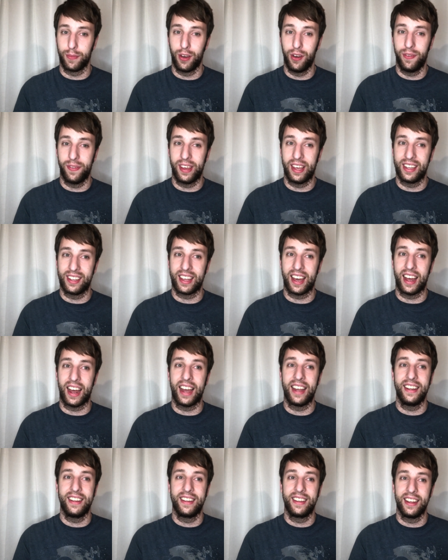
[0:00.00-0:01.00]
movie is that
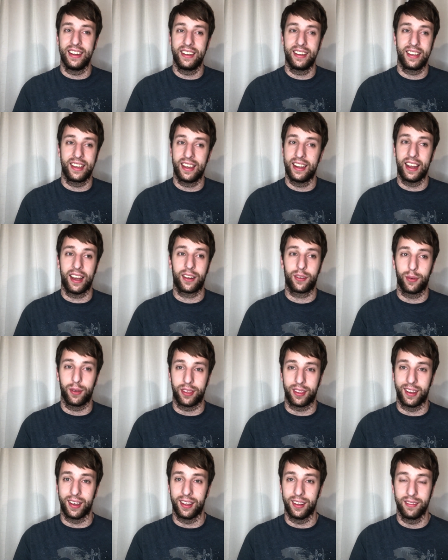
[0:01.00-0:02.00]
I didn't connect
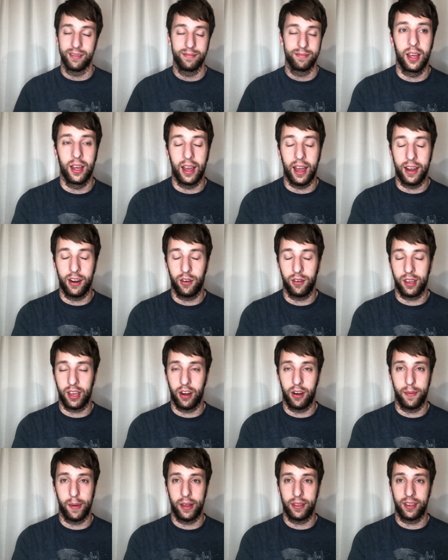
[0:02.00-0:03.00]
with it. I don't
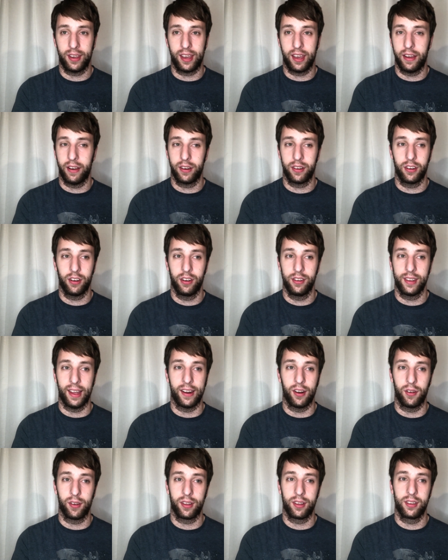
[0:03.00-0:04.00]
care about the characters. I
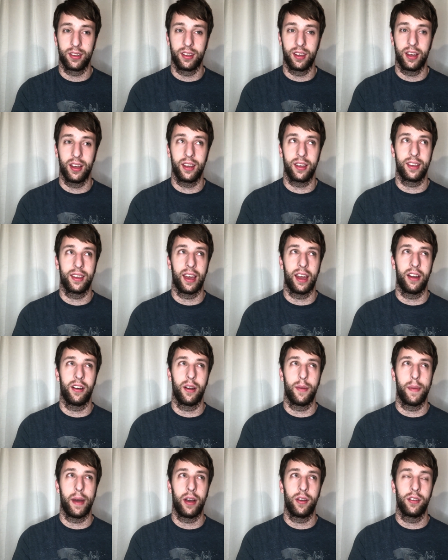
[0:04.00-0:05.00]
don't uh, care
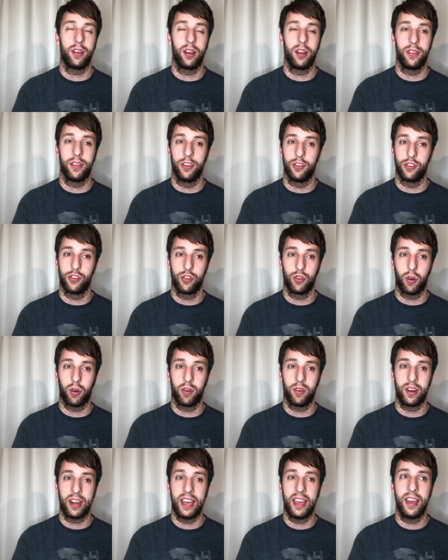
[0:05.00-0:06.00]
about uh, the
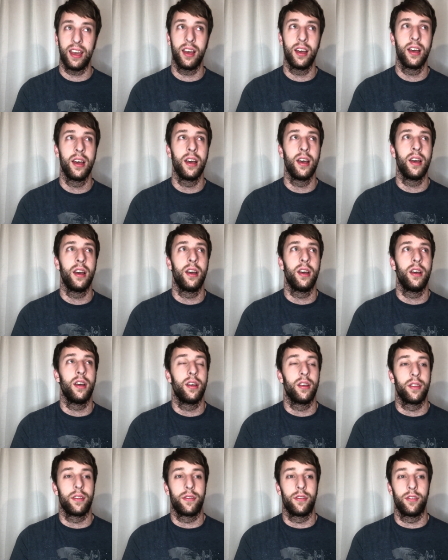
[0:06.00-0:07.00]
story.
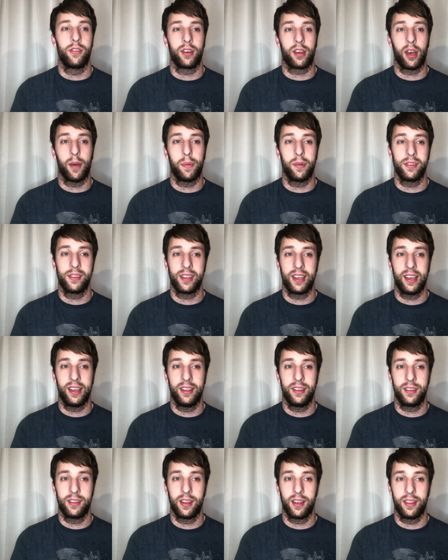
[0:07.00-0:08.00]
There's a couple
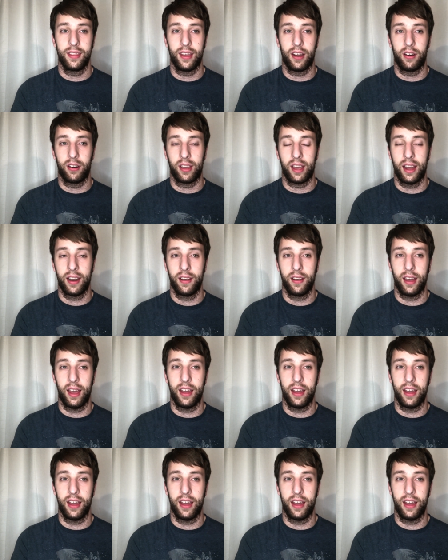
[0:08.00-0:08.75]
scenes uh, that are kind of